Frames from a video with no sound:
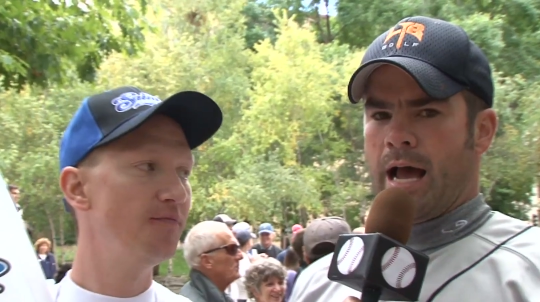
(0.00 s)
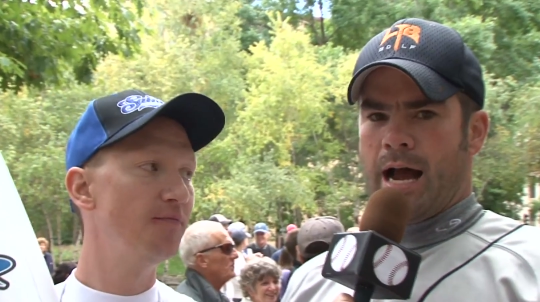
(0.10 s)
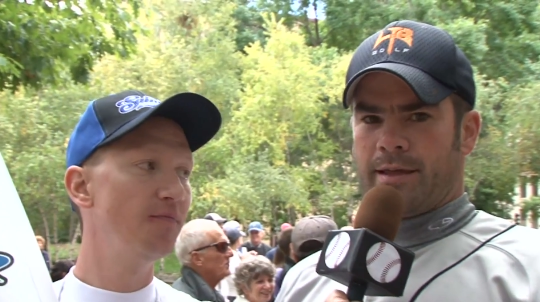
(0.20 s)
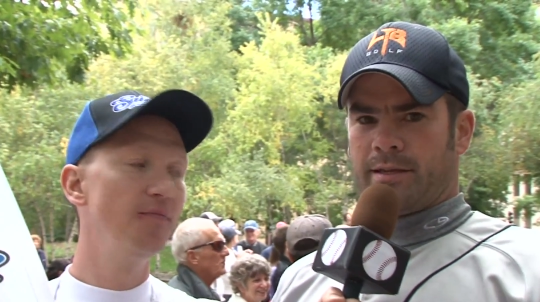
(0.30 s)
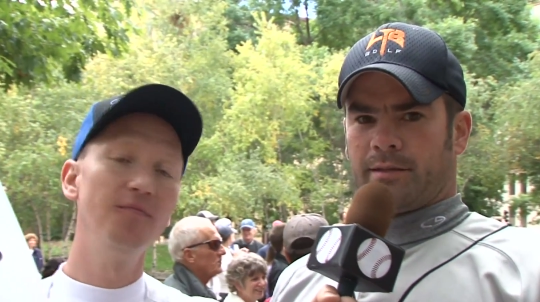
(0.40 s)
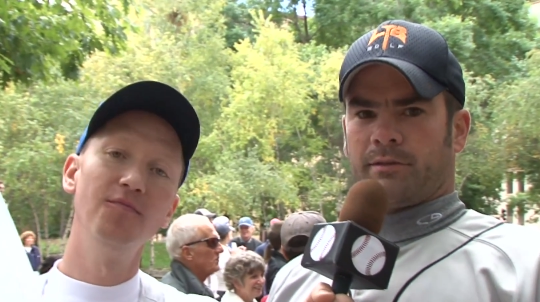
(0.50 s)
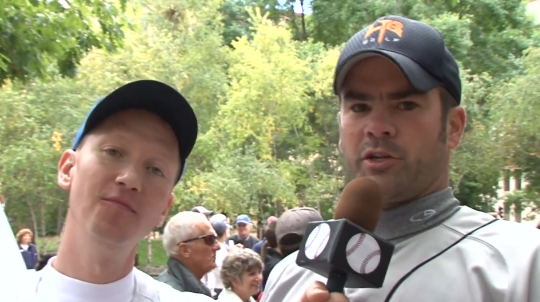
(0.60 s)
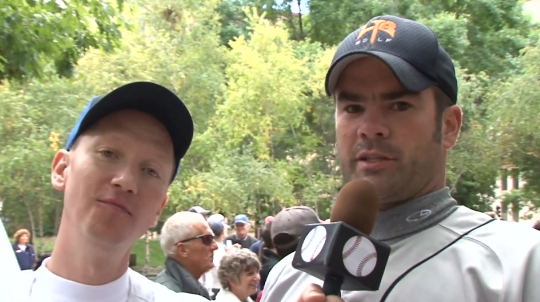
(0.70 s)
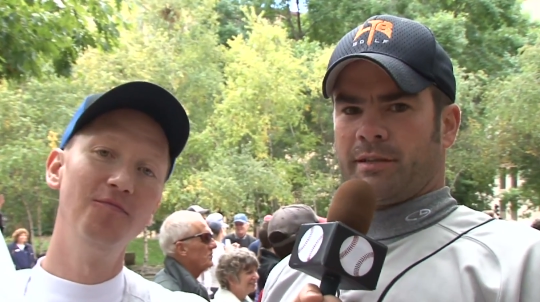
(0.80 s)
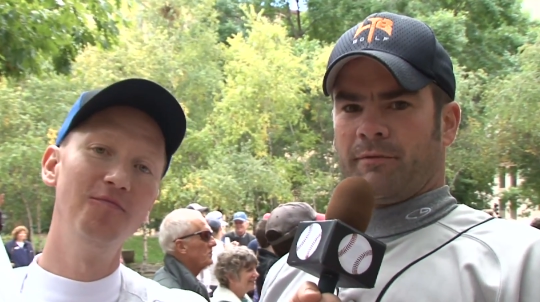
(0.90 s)
Speaker 1: I think
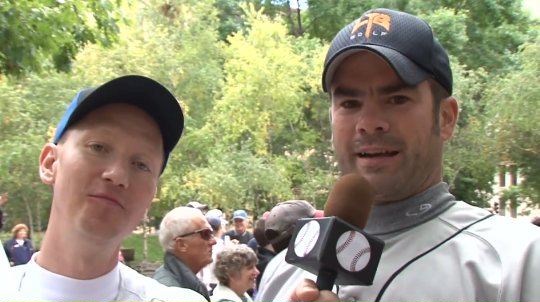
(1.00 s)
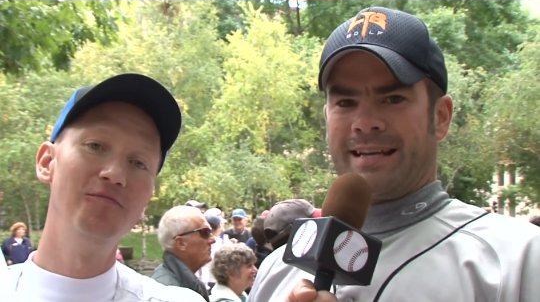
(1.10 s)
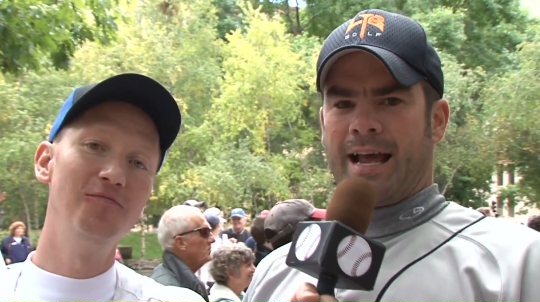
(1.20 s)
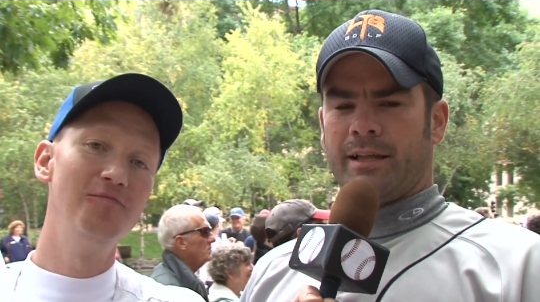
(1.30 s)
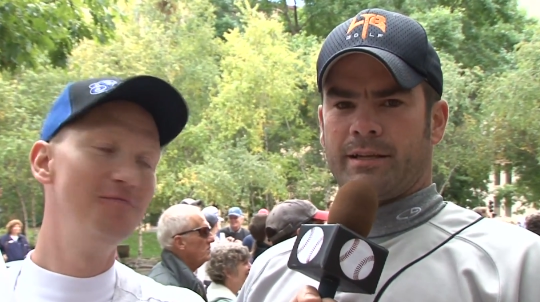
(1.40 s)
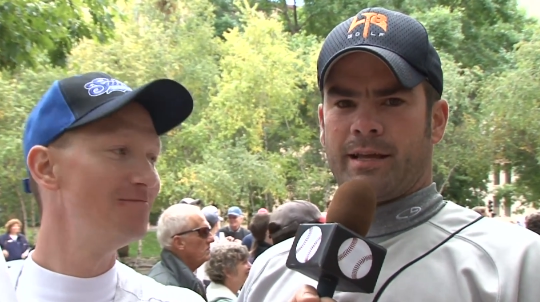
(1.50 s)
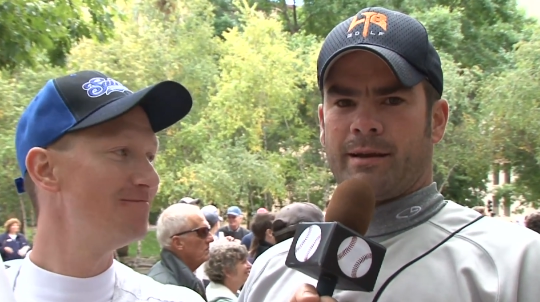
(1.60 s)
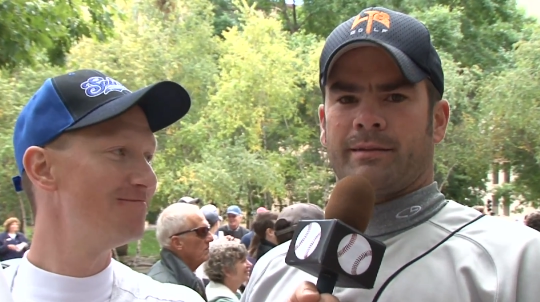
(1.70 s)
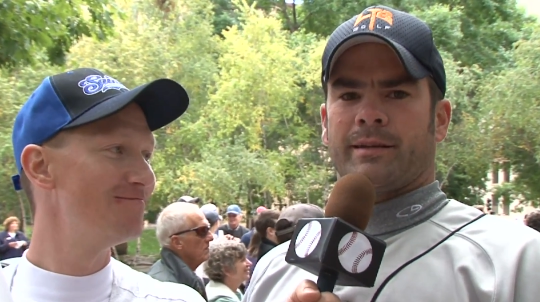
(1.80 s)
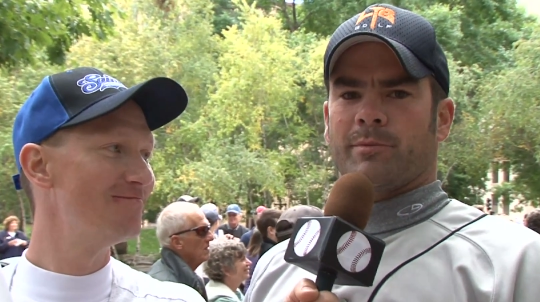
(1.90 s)
just the vitality that
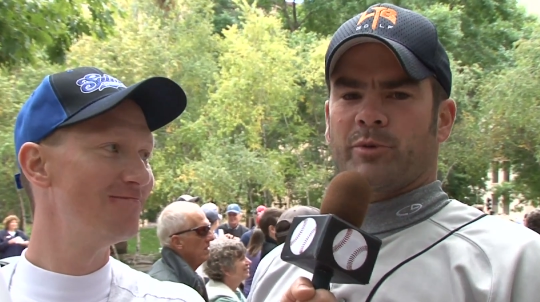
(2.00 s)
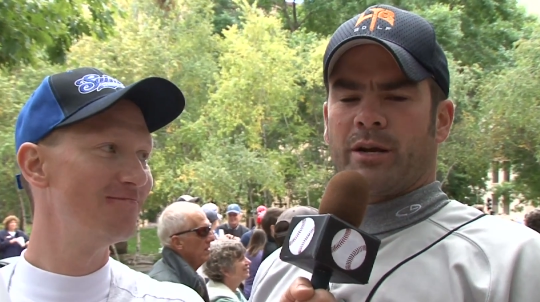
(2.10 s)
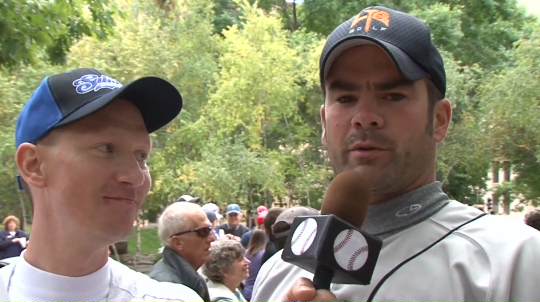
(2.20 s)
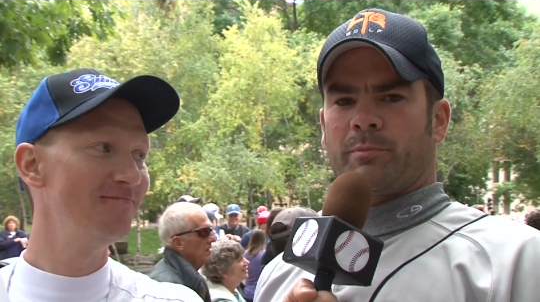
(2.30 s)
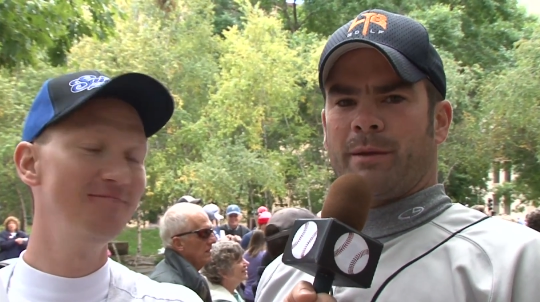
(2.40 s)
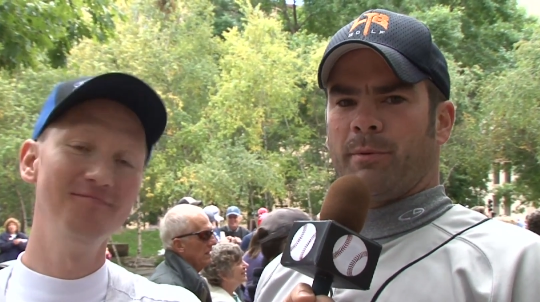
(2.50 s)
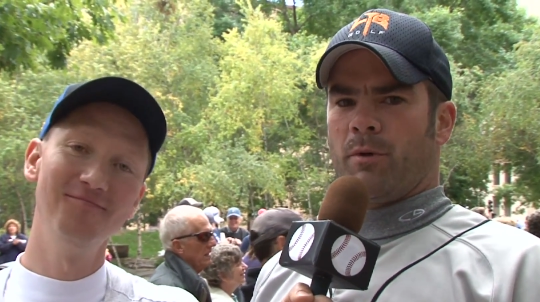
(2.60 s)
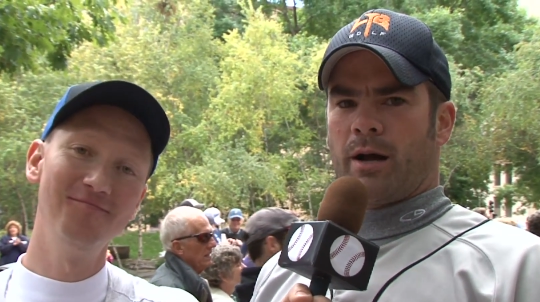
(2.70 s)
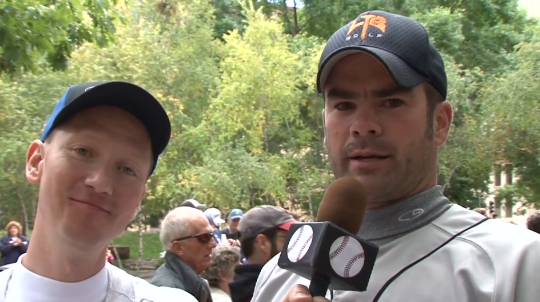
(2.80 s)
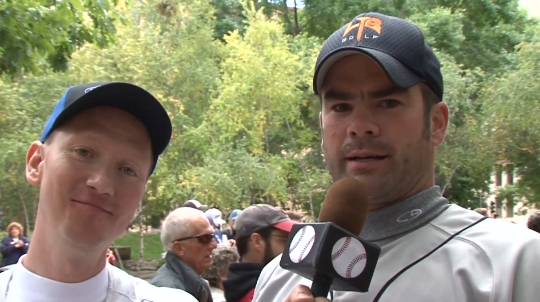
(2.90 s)
it's going to bring with people
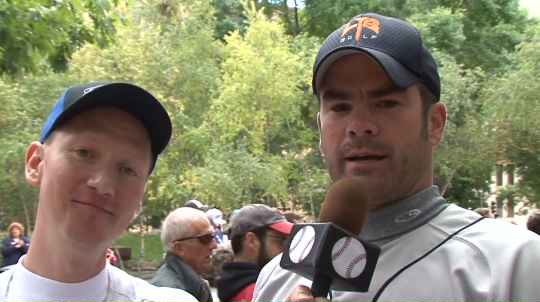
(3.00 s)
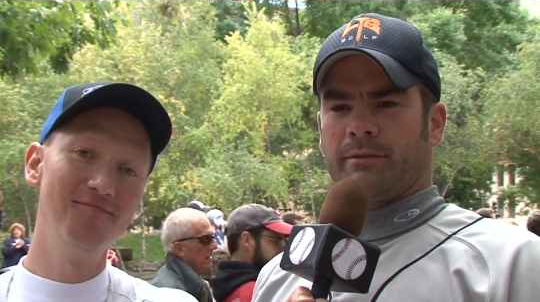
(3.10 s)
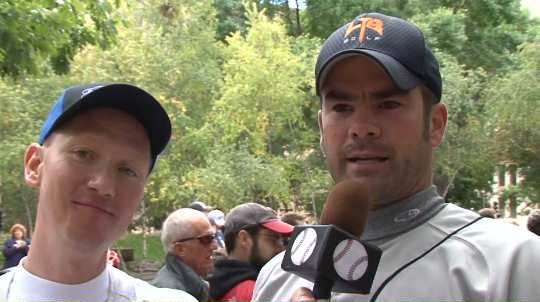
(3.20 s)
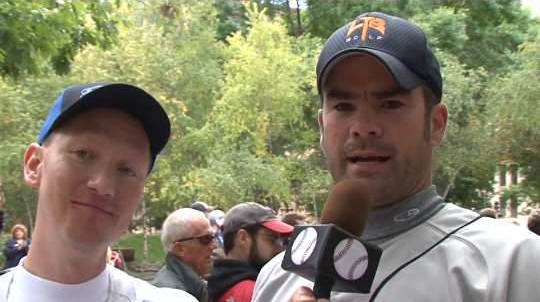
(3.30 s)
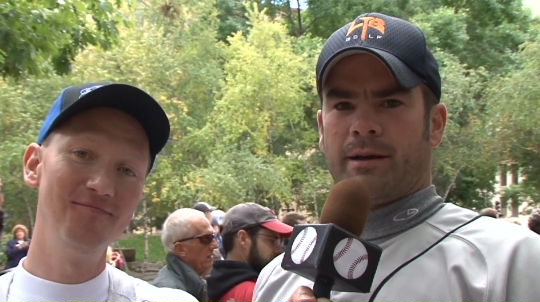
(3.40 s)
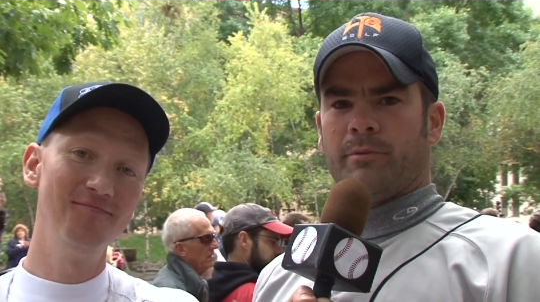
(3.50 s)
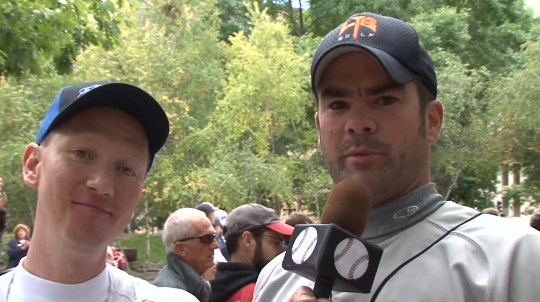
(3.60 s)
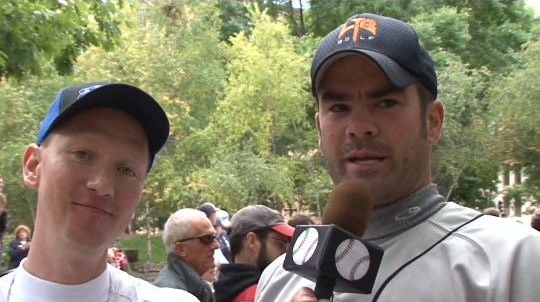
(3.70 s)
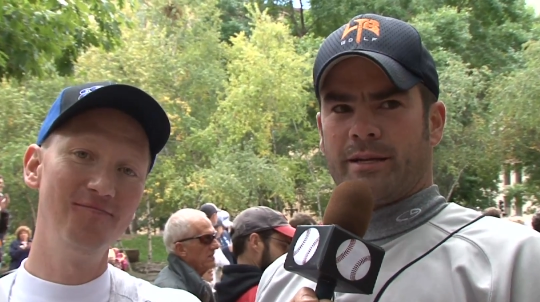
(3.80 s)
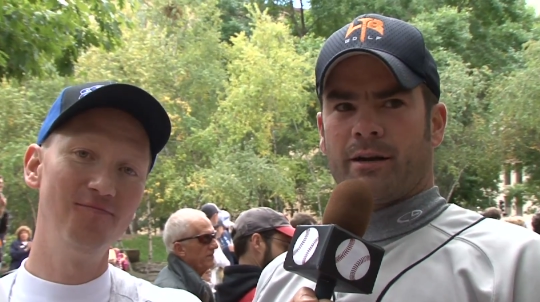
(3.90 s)
walking downtown,
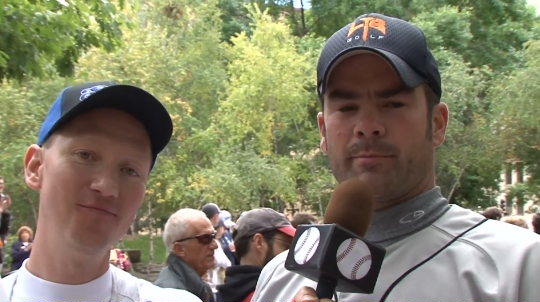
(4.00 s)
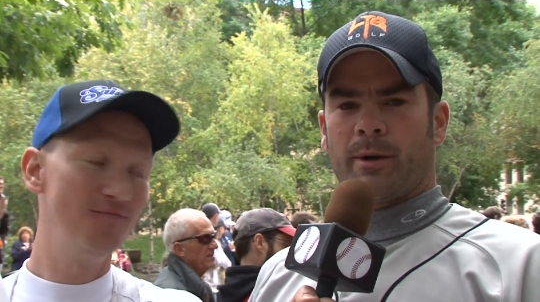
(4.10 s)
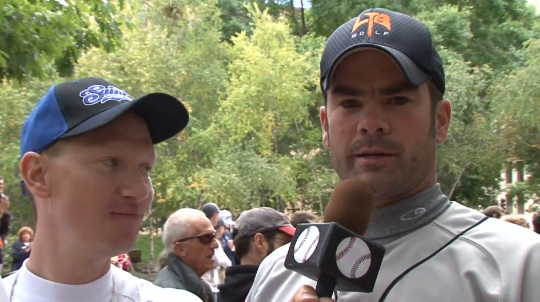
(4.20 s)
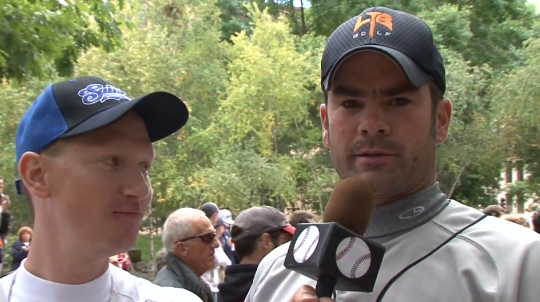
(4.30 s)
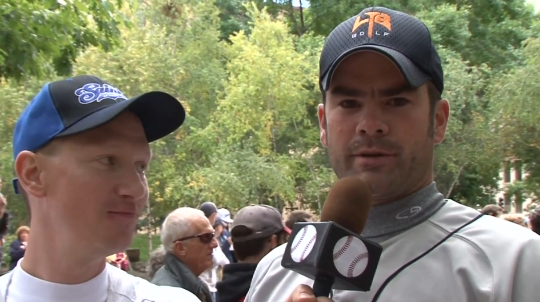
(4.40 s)
being in our bars and